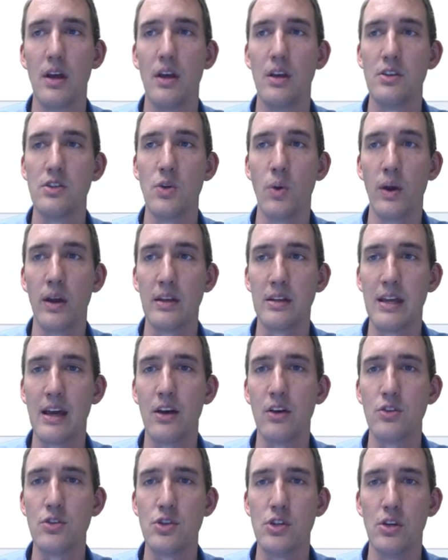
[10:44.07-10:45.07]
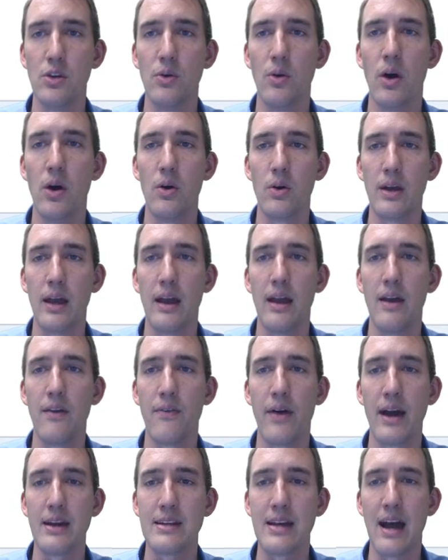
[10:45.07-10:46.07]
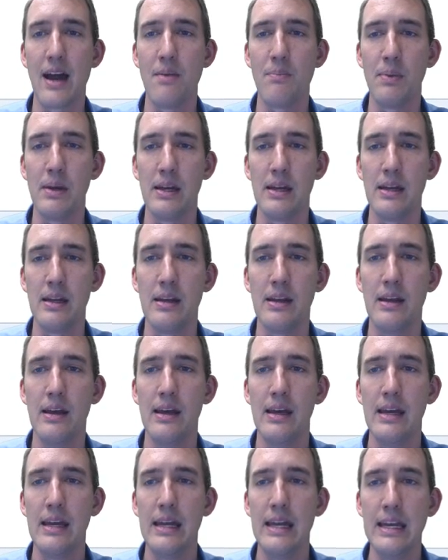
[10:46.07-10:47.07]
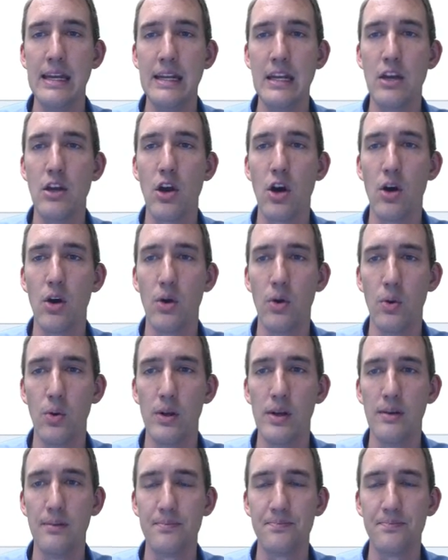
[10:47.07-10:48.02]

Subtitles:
So it tells you, okay, if I type in any code